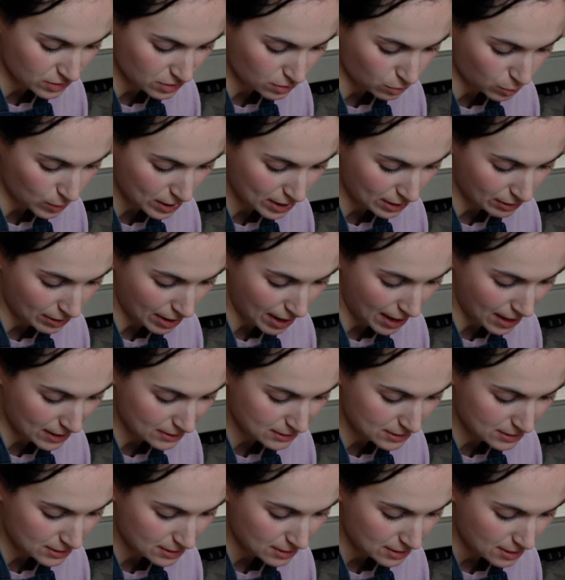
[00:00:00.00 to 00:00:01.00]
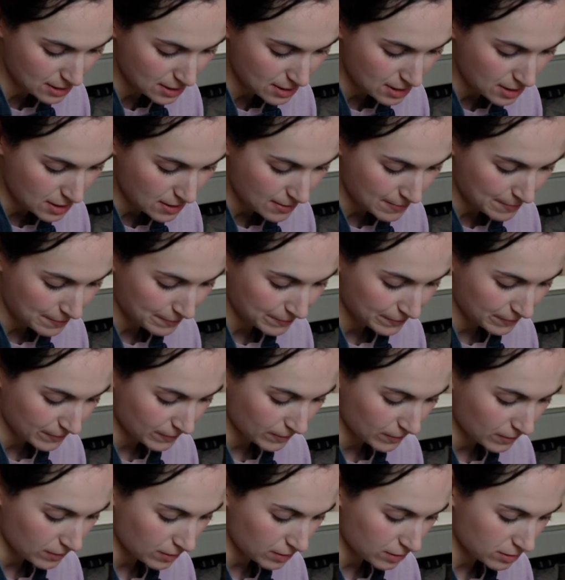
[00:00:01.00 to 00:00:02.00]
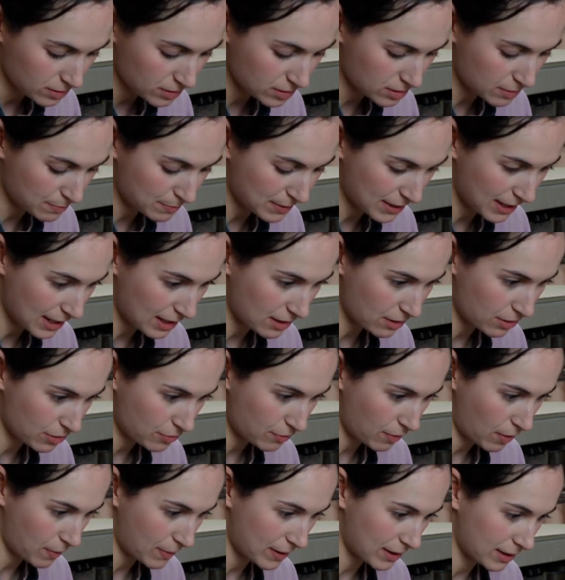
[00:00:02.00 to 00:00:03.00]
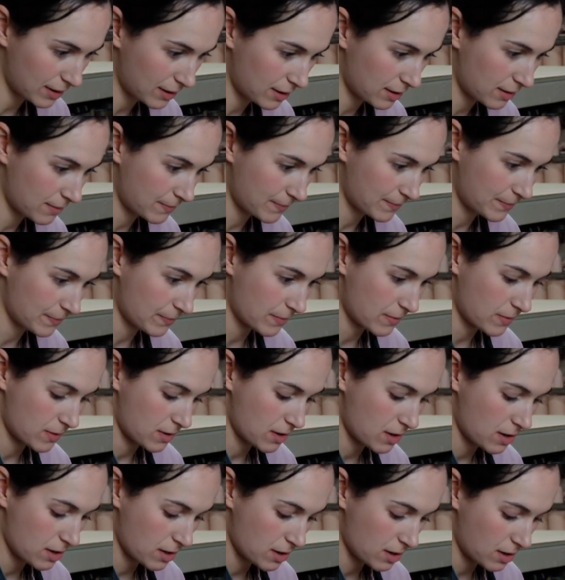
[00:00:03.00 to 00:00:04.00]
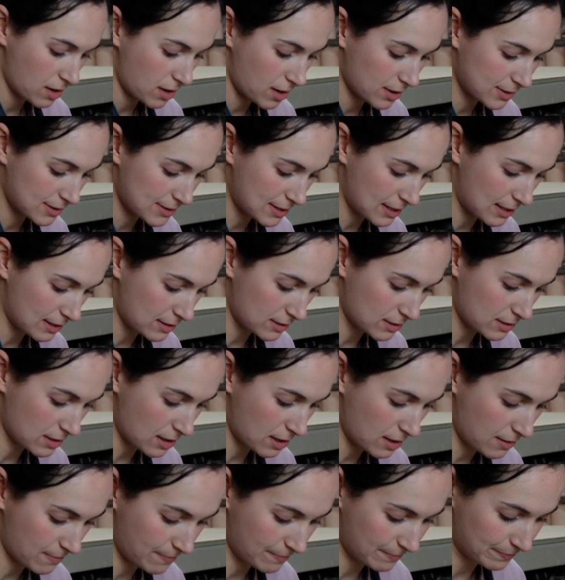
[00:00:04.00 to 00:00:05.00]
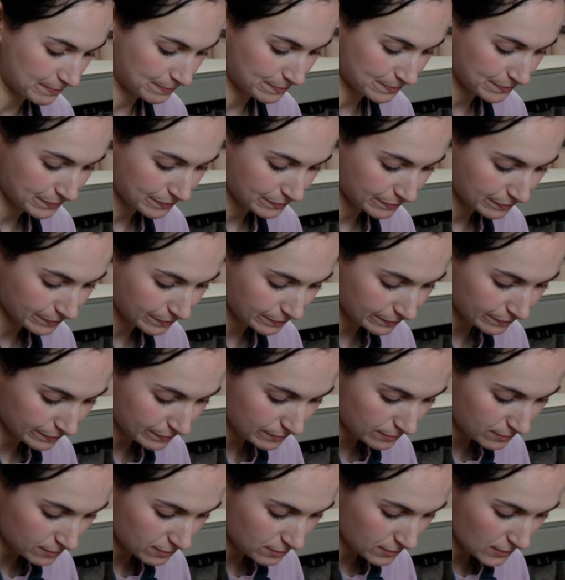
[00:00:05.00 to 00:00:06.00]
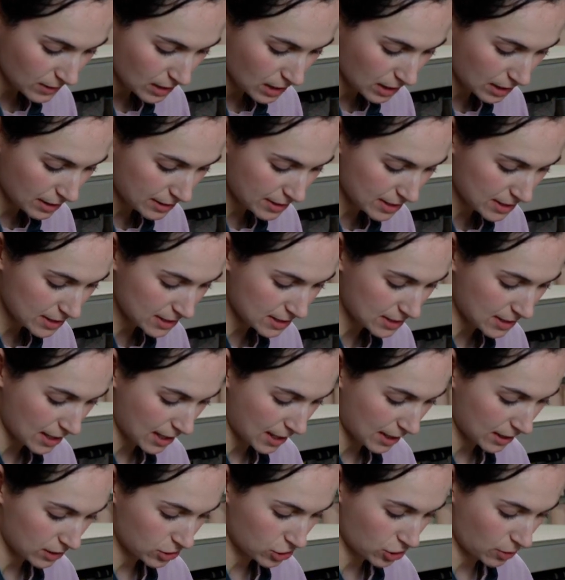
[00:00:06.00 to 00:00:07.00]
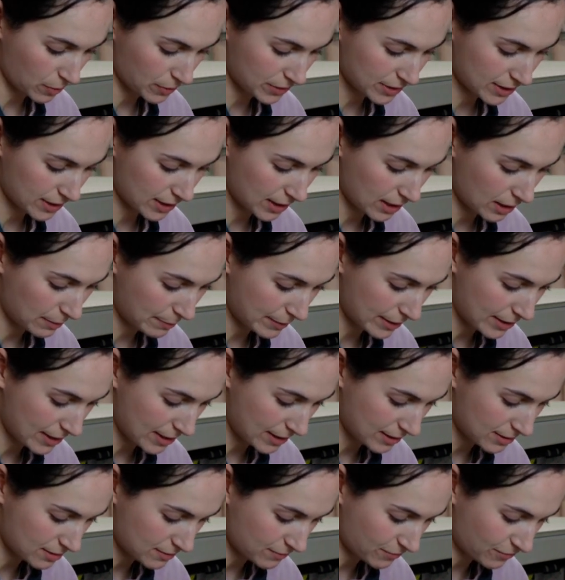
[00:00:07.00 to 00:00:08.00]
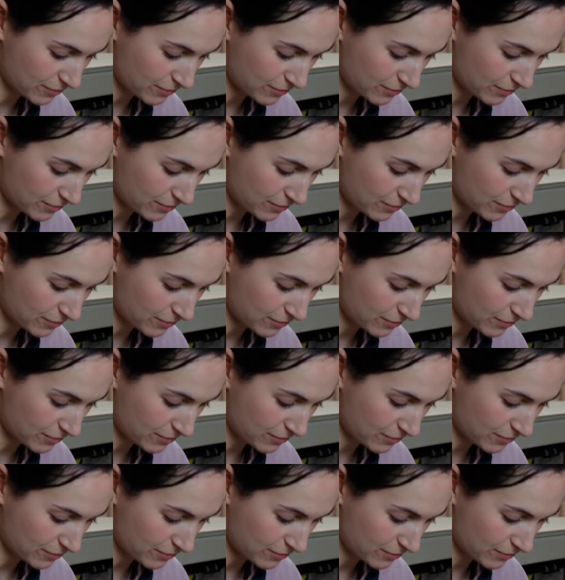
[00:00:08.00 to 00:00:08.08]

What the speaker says: the wheel head to begin throwing a cylinder. At this stage, I want to keep it nice and